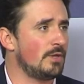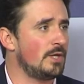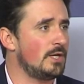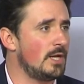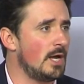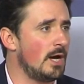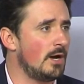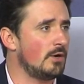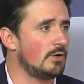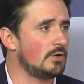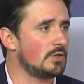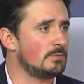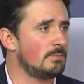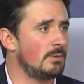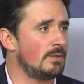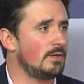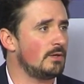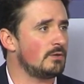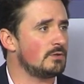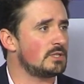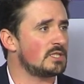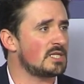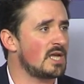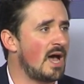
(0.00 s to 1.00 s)
the nose, but
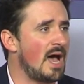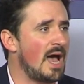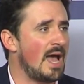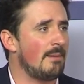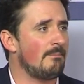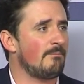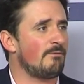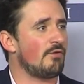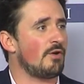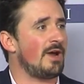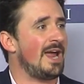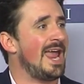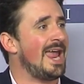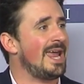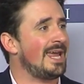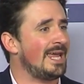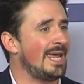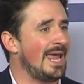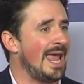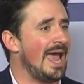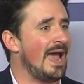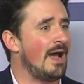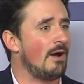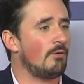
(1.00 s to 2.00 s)
there's time for
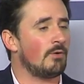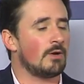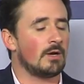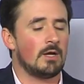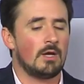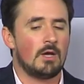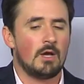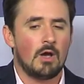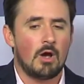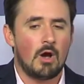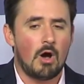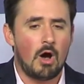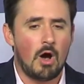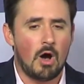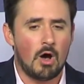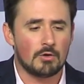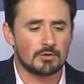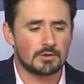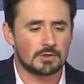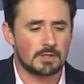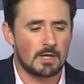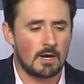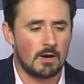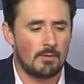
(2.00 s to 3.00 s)
hanging out
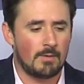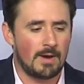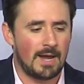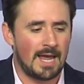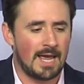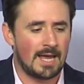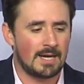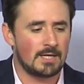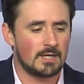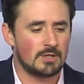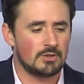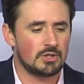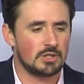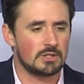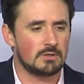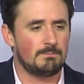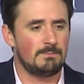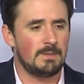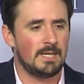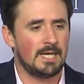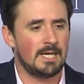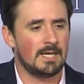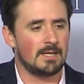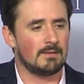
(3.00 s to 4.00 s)
also, and just
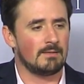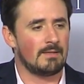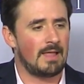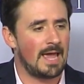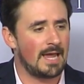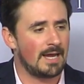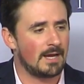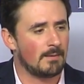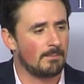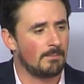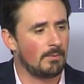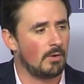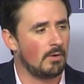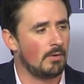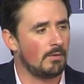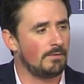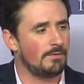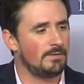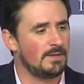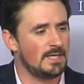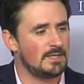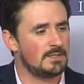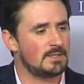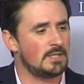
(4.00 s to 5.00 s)
being likable,
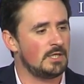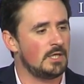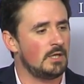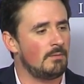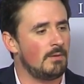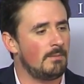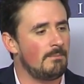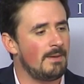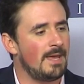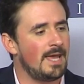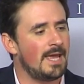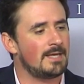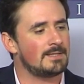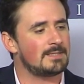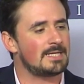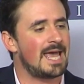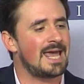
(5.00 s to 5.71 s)
decent human beings.